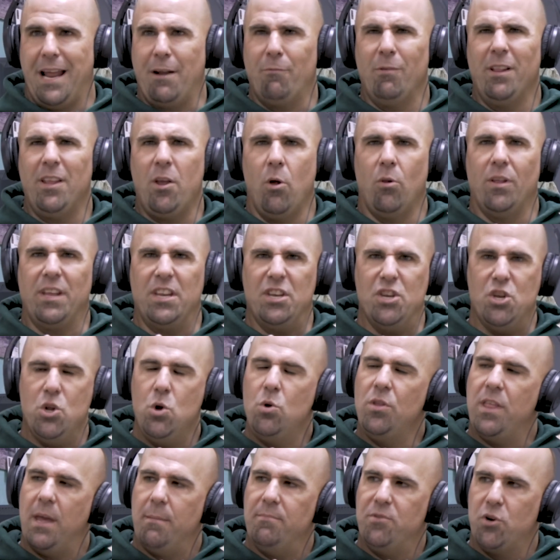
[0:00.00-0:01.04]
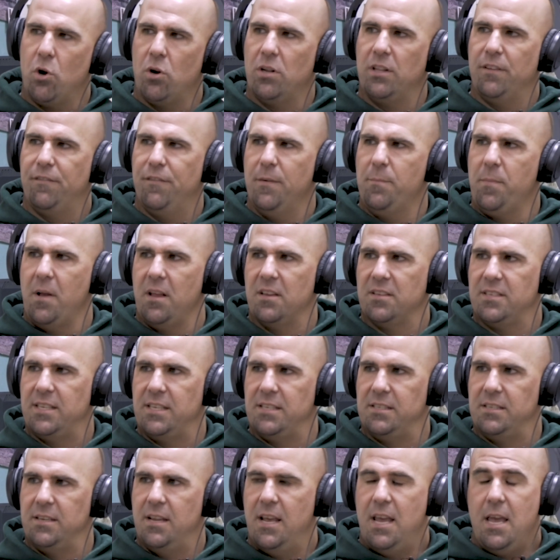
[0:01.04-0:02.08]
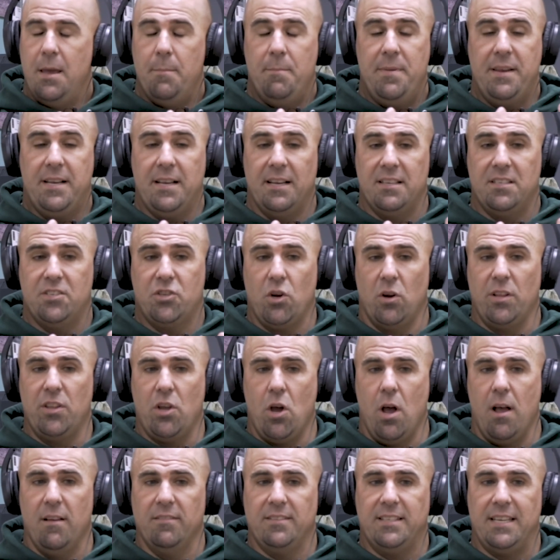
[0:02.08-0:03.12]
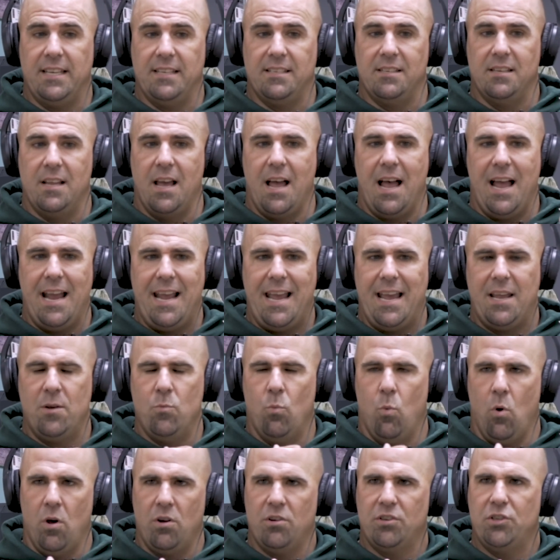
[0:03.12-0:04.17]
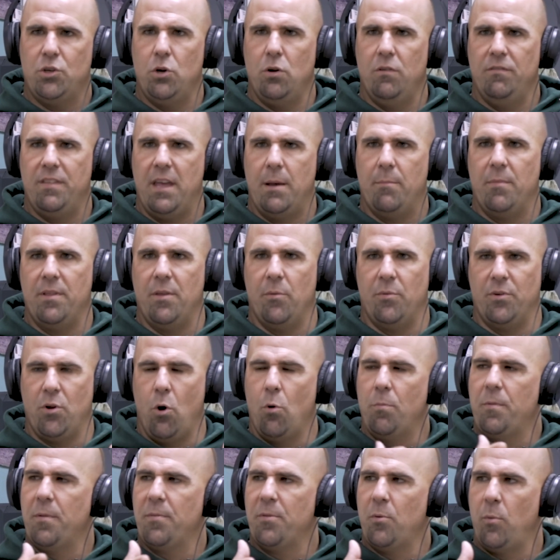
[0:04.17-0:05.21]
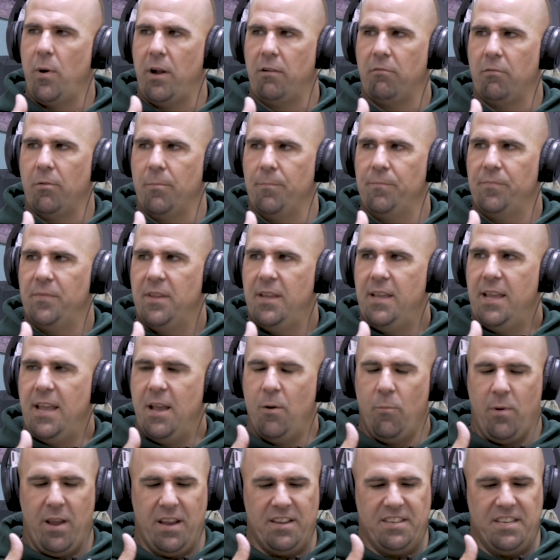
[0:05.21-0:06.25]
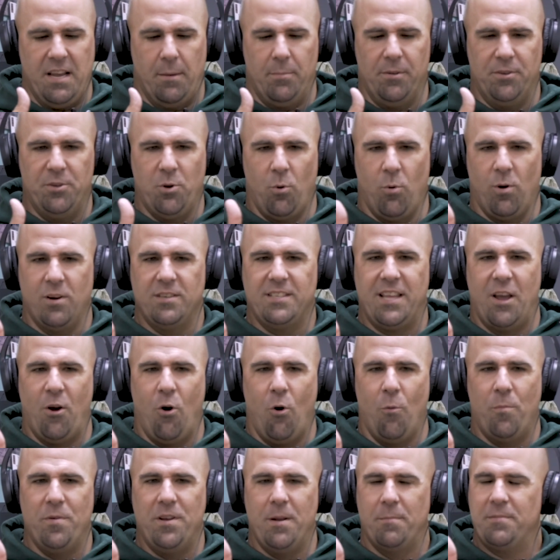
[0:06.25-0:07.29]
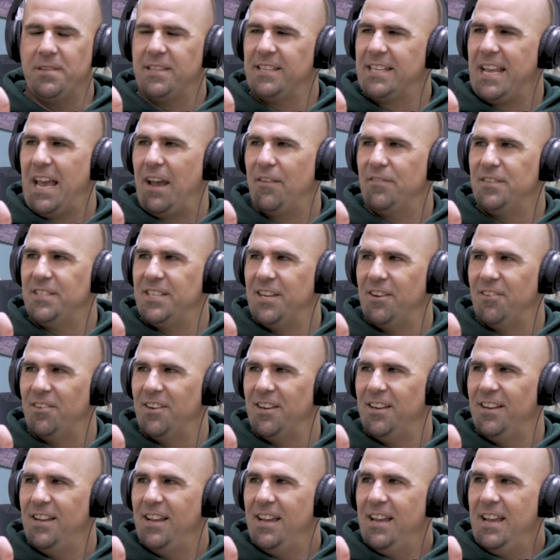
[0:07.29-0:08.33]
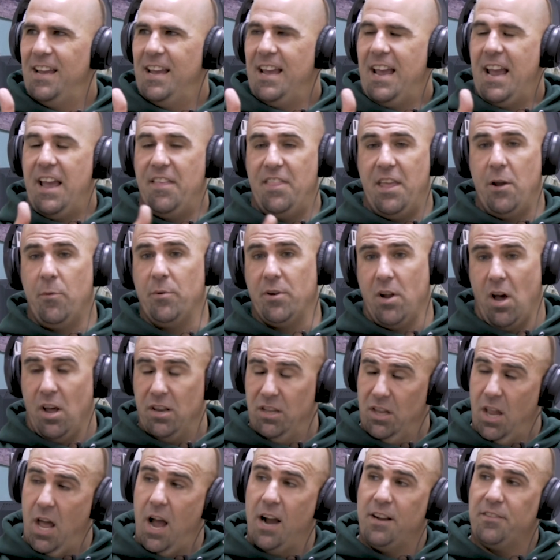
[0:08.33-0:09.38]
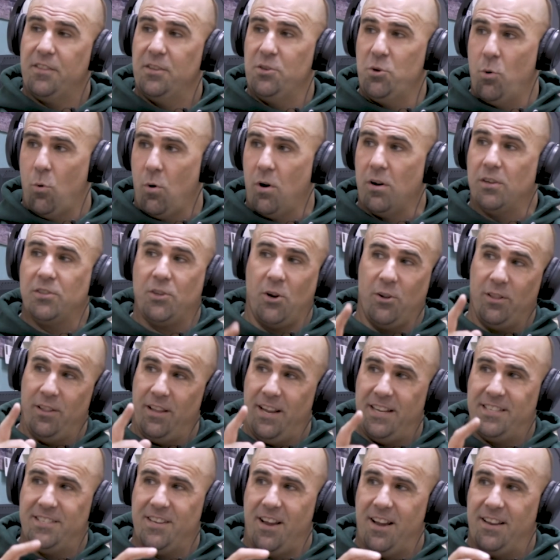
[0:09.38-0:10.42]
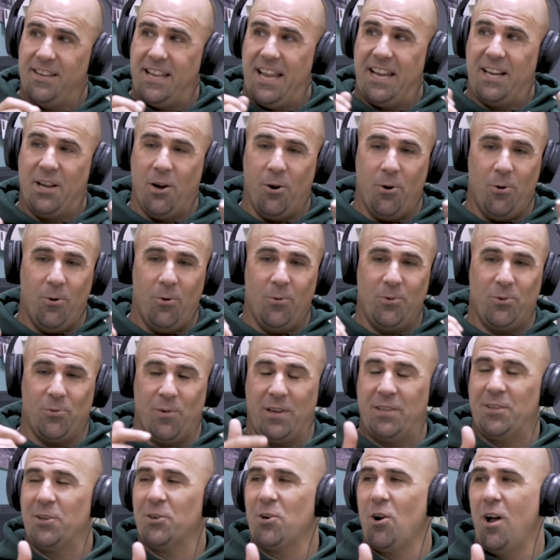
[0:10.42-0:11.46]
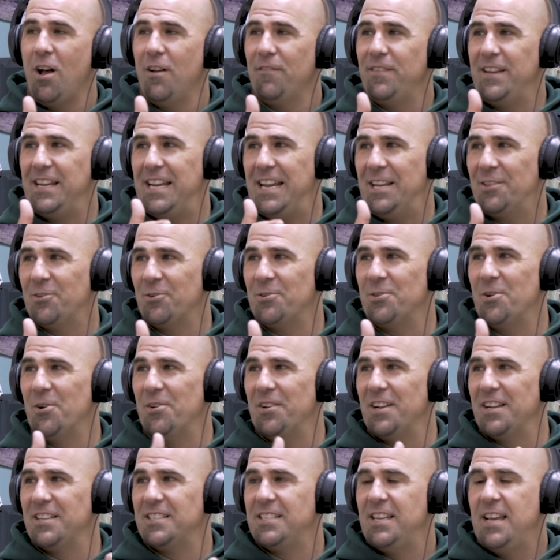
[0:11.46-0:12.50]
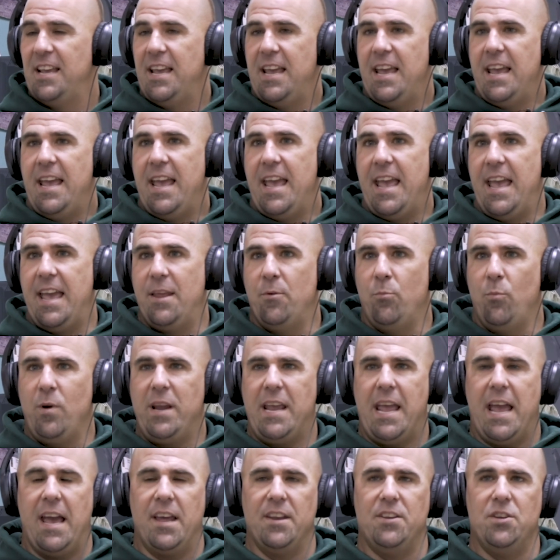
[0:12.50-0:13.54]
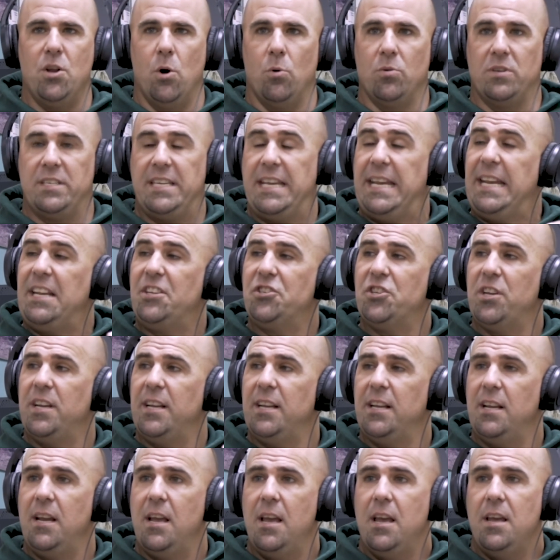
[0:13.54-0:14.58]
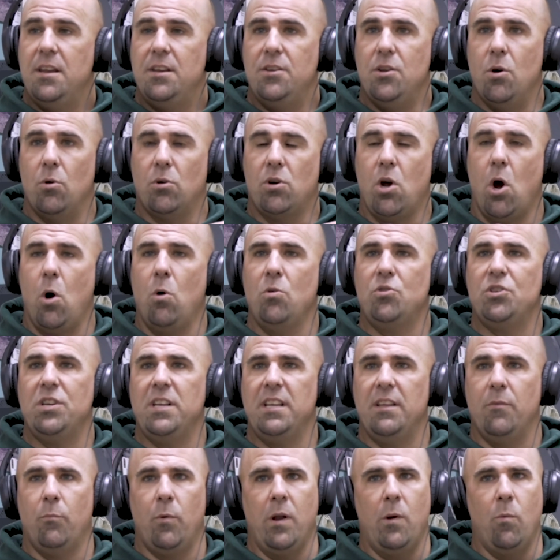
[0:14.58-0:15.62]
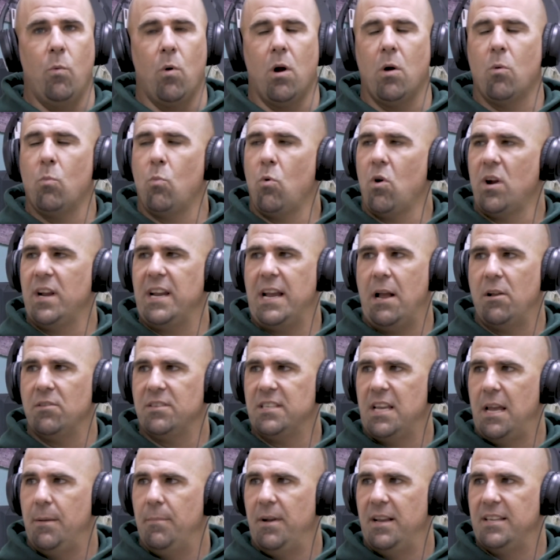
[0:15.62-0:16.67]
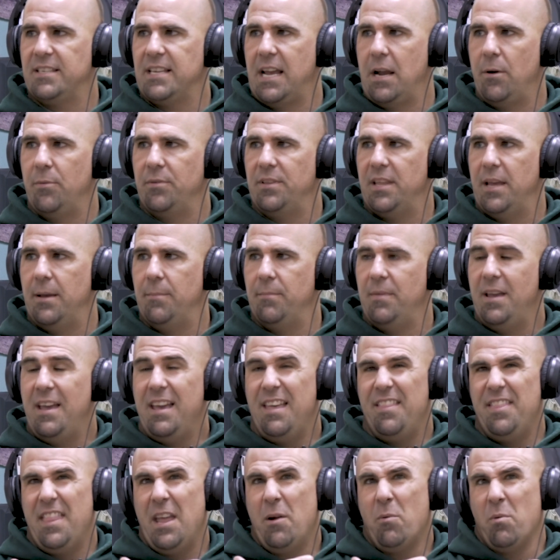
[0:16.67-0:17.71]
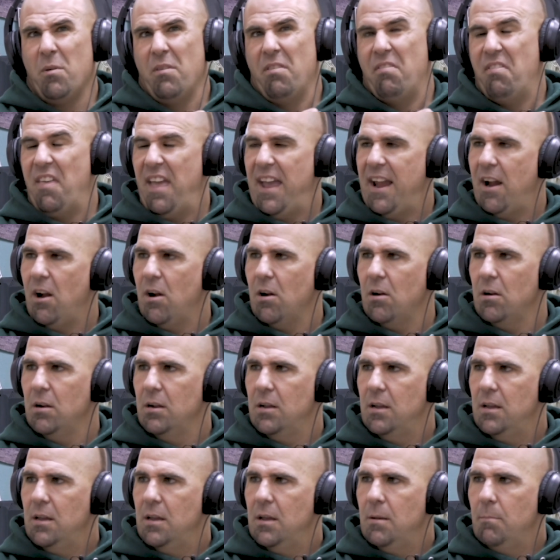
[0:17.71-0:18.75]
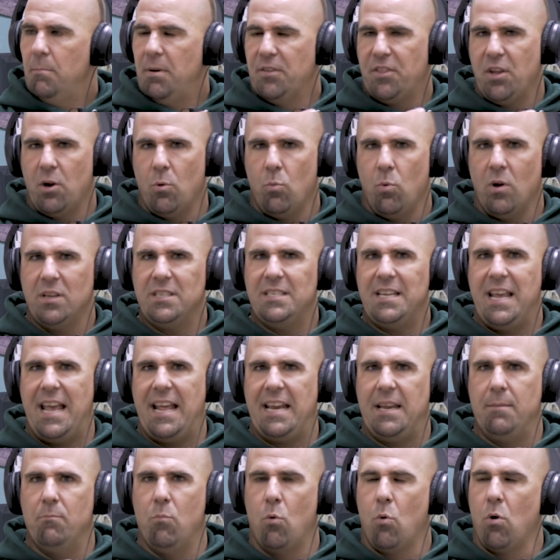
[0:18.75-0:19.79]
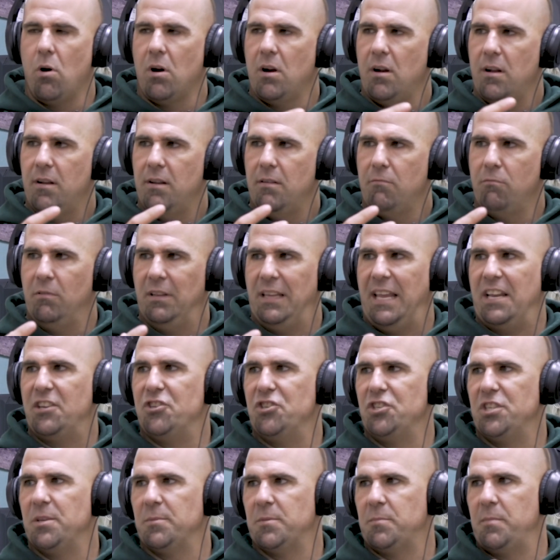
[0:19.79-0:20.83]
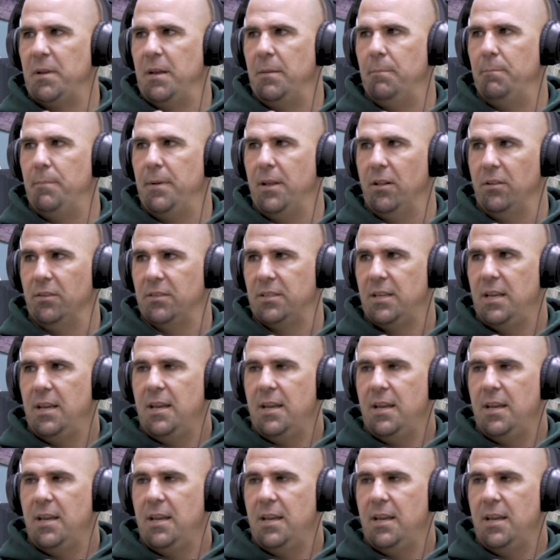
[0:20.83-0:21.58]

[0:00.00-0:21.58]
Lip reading: I really only knew them during the football season, because during the off season, I had one or two of them that would open up the weight room, and we had double doors that opened up to the cafeteria, and they would unlock the door, turn the lights on, and go drink their coffee, eat their donuts. Right. And we had no teaching, no coaching. We weren't working out side by side with them. They were there, but there wasn't any more relationships being built.